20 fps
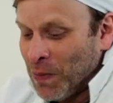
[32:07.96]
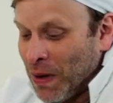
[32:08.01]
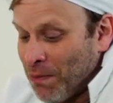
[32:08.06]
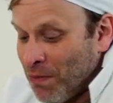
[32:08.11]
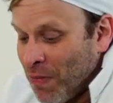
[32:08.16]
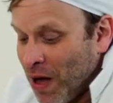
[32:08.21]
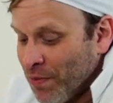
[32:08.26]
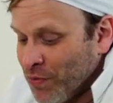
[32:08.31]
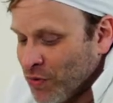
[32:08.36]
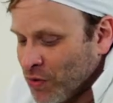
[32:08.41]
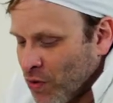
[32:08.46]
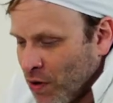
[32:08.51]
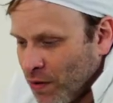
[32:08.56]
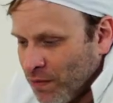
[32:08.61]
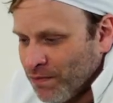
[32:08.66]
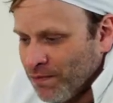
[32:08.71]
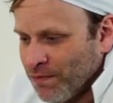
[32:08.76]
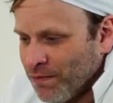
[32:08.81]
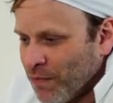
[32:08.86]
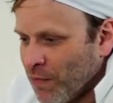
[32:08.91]
my mum's
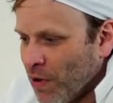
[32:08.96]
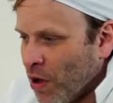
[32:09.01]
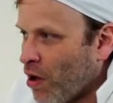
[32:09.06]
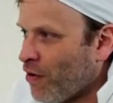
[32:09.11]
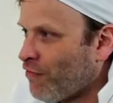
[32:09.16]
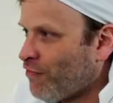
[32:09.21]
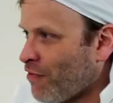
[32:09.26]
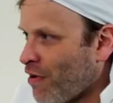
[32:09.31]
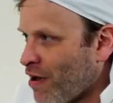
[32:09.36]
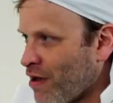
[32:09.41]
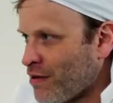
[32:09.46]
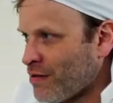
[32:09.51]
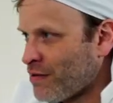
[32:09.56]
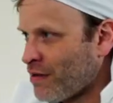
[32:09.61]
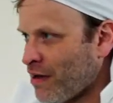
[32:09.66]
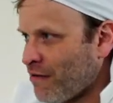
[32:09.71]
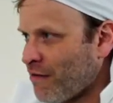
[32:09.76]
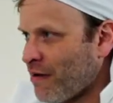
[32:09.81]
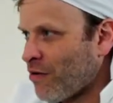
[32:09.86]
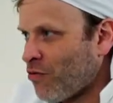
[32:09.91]
got arthritis
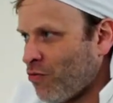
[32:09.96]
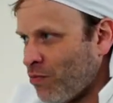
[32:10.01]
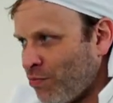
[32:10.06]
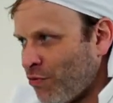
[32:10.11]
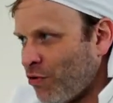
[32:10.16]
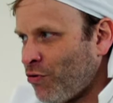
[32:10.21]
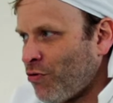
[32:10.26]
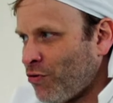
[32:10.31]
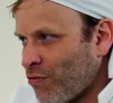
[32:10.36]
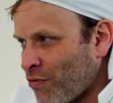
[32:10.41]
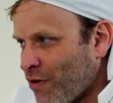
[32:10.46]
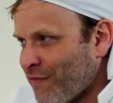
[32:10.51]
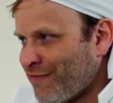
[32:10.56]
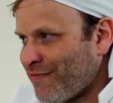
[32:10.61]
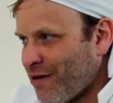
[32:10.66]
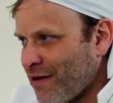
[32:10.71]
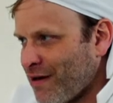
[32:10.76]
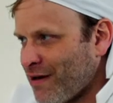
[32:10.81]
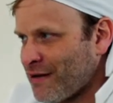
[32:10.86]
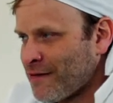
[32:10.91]
in her ankle, brutal
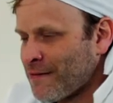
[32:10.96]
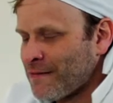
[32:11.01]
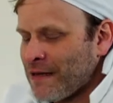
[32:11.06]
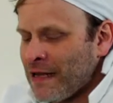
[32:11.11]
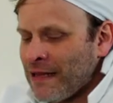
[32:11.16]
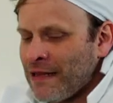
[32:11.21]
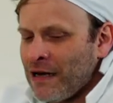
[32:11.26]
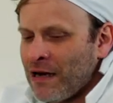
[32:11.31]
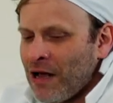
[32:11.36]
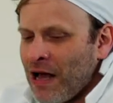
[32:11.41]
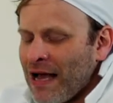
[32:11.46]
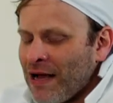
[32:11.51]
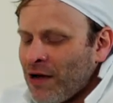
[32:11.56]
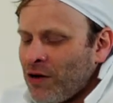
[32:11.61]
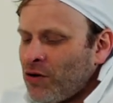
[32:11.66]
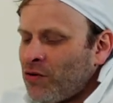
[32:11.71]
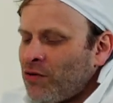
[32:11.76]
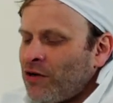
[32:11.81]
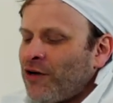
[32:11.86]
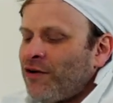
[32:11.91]
arthritis, and then
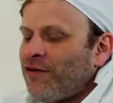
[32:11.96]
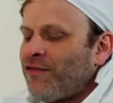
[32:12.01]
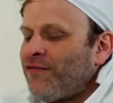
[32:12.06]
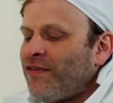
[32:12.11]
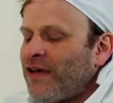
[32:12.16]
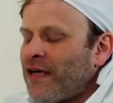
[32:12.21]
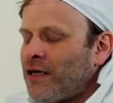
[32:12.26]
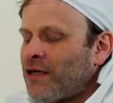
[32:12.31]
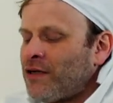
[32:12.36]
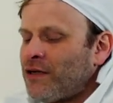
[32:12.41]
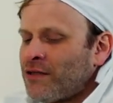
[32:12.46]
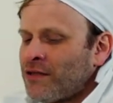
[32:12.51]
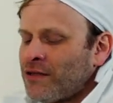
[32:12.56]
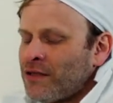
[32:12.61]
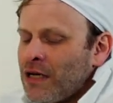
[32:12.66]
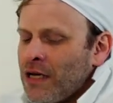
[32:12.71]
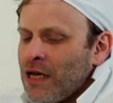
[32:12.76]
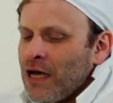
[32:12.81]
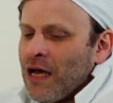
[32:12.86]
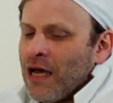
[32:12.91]
ankle and her
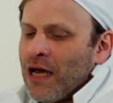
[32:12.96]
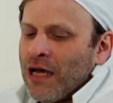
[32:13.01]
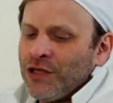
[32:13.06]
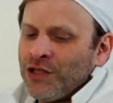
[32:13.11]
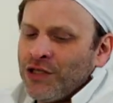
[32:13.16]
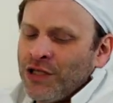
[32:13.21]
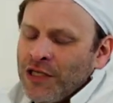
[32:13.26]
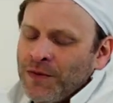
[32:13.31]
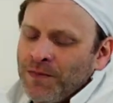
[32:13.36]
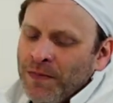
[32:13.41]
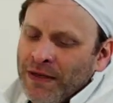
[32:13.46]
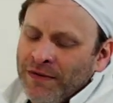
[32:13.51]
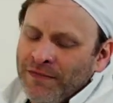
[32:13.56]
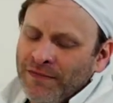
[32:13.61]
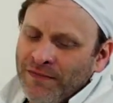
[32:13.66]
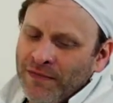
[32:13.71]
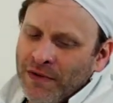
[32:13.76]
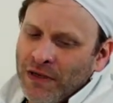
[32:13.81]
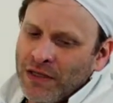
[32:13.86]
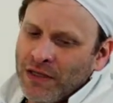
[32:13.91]
fingers. And she's
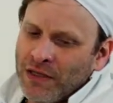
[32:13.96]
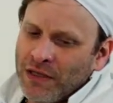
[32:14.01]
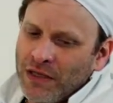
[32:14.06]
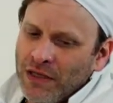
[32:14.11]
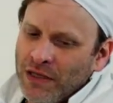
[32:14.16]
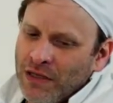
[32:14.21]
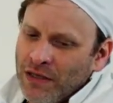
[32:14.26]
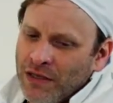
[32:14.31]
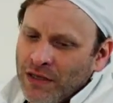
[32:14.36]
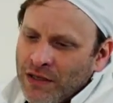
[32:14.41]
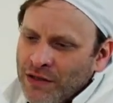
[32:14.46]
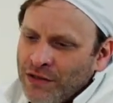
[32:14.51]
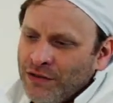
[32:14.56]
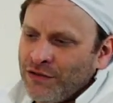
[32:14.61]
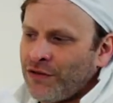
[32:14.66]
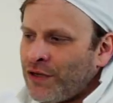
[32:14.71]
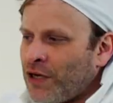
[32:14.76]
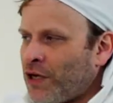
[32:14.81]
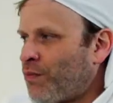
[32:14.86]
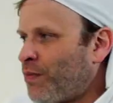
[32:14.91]
been,
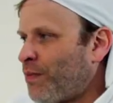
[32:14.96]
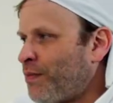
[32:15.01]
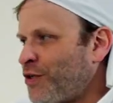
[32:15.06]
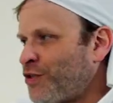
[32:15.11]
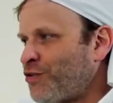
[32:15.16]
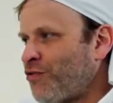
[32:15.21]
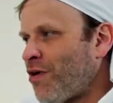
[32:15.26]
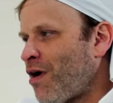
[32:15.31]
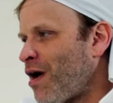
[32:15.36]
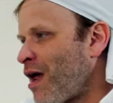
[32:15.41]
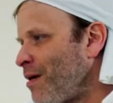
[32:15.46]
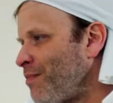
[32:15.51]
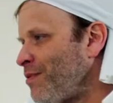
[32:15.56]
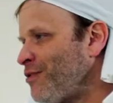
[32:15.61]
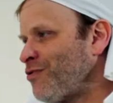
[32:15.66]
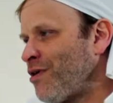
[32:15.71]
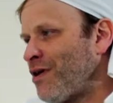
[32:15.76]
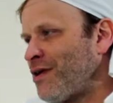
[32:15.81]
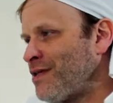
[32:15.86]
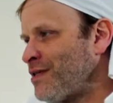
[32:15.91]
you know, been trying out,
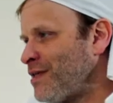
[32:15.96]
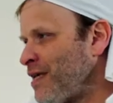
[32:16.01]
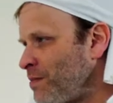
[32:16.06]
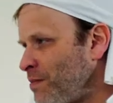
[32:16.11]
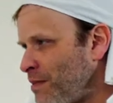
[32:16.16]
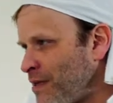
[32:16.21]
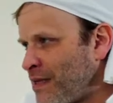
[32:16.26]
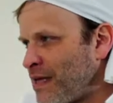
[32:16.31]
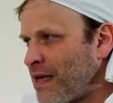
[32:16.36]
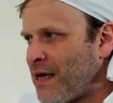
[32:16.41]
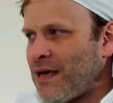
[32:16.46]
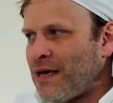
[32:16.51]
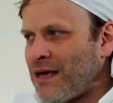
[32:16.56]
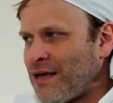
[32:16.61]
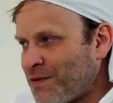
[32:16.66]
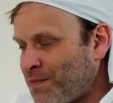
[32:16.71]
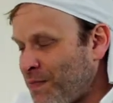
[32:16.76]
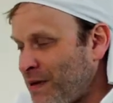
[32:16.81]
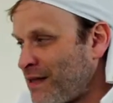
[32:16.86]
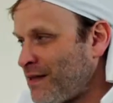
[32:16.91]
trying the C B D.
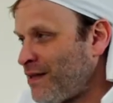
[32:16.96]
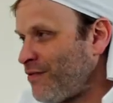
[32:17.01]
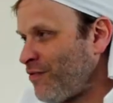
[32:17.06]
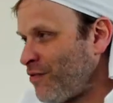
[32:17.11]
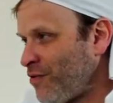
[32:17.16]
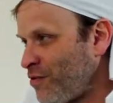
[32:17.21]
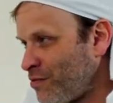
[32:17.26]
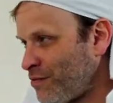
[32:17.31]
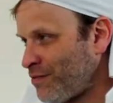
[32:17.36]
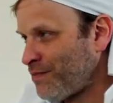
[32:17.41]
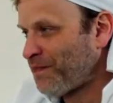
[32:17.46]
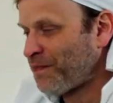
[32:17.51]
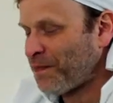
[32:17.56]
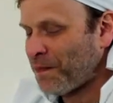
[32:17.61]
It's been difficult.